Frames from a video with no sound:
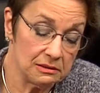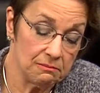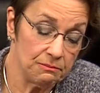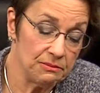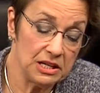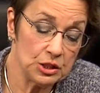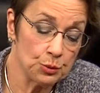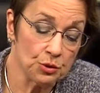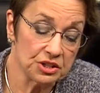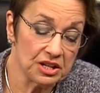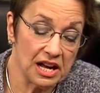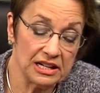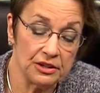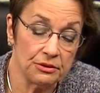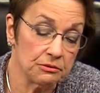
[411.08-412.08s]
these were
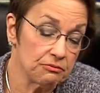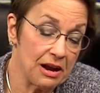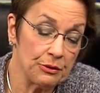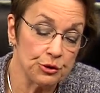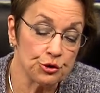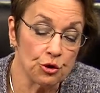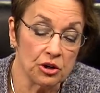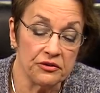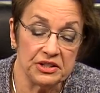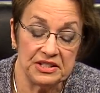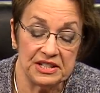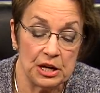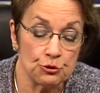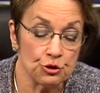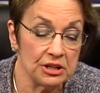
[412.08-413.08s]
done around the turn of the
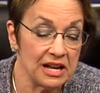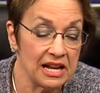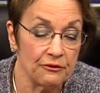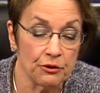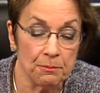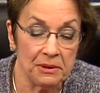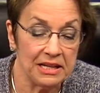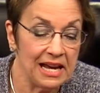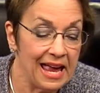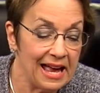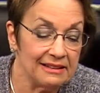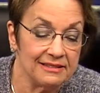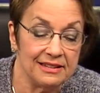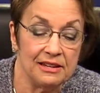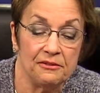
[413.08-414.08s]
century. Not everybody had
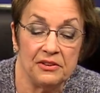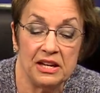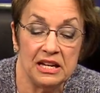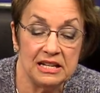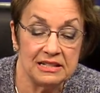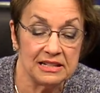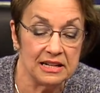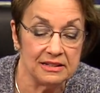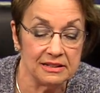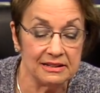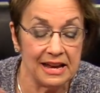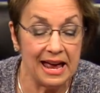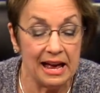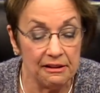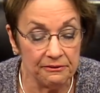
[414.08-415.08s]
TVs. They didn't
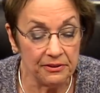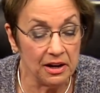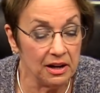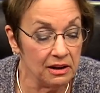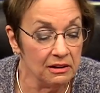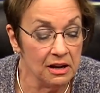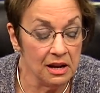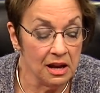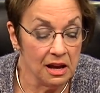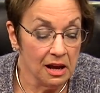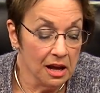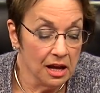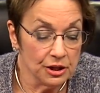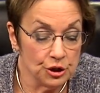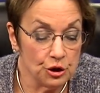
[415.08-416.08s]
have,
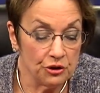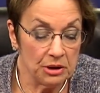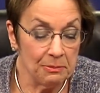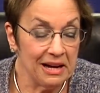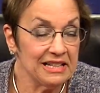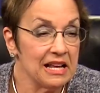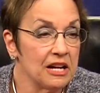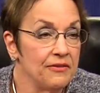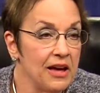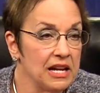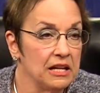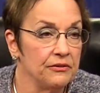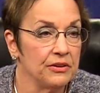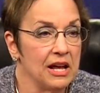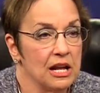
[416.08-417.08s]
you know, they might not have
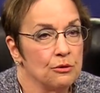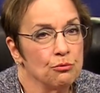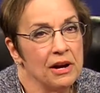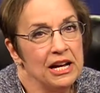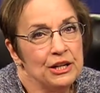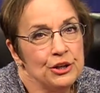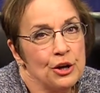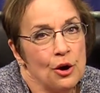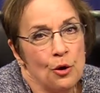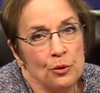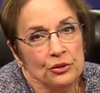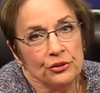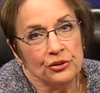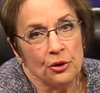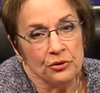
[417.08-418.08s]
even had a radio, and
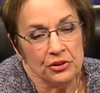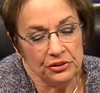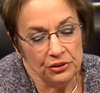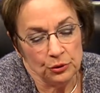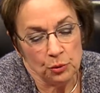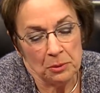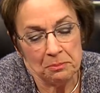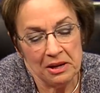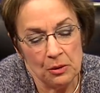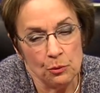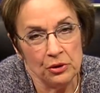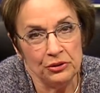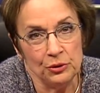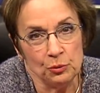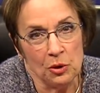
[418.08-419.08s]
so this is
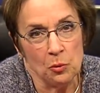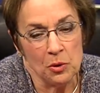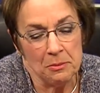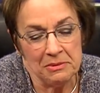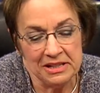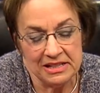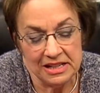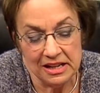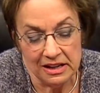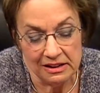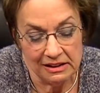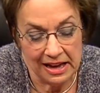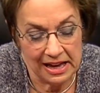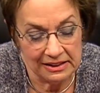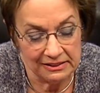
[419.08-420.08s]
what women did.
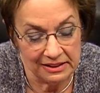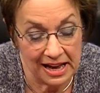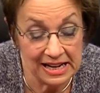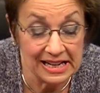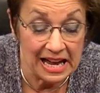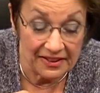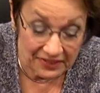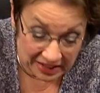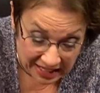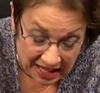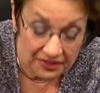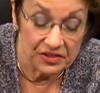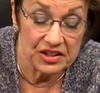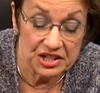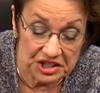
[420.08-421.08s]
And again,
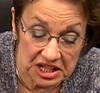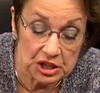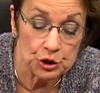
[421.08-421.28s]
this is